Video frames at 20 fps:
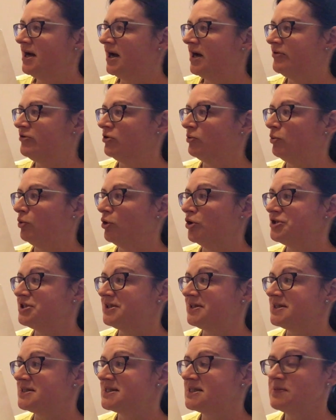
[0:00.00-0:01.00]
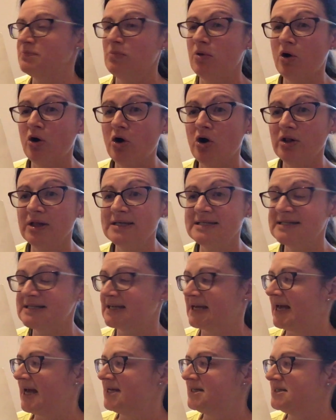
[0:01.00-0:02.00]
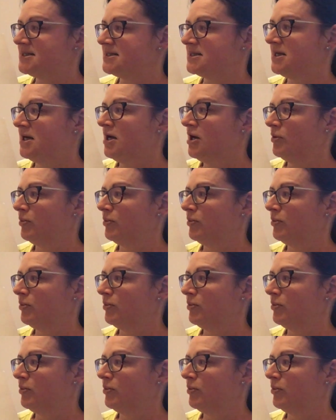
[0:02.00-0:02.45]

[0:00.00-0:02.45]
and rewarded the smallest guest